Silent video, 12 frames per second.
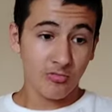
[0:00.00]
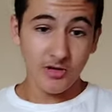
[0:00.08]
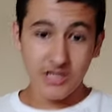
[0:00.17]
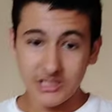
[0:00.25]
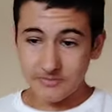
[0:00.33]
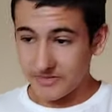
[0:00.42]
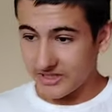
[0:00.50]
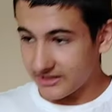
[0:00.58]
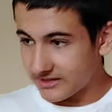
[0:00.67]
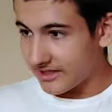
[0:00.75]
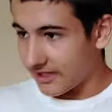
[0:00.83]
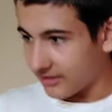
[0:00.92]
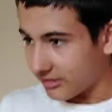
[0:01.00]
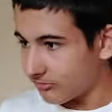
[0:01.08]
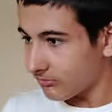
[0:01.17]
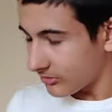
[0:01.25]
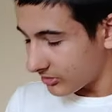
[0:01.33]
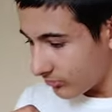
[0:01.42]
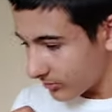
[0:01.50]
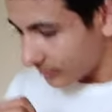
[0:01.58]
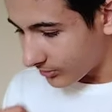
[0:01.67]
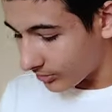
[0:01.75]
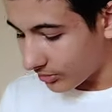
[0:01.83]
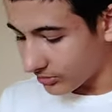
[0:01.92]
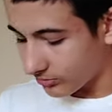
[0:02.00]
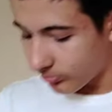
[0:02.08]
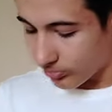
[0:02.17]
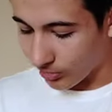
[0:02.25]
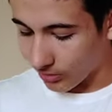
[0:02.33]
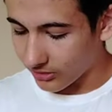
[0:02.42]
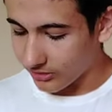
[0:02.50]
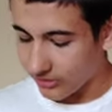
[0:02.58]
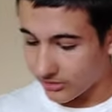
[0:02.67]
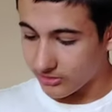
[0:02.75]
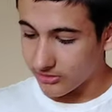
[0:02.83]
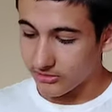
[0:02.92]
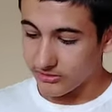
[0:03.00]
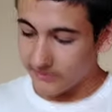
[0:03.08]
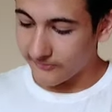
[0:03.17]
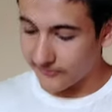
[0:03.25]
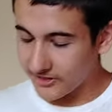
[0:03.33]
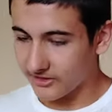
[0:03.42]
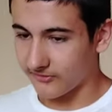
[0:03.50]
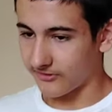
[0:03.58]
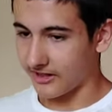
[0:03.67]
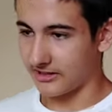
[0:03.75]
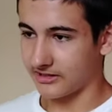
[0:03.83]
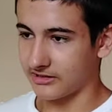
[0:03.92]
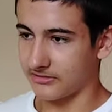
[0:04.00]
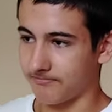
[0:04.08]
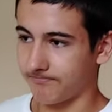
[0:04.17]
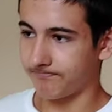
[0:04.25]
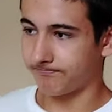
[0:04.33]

which means that you, it will not work the finger flexion.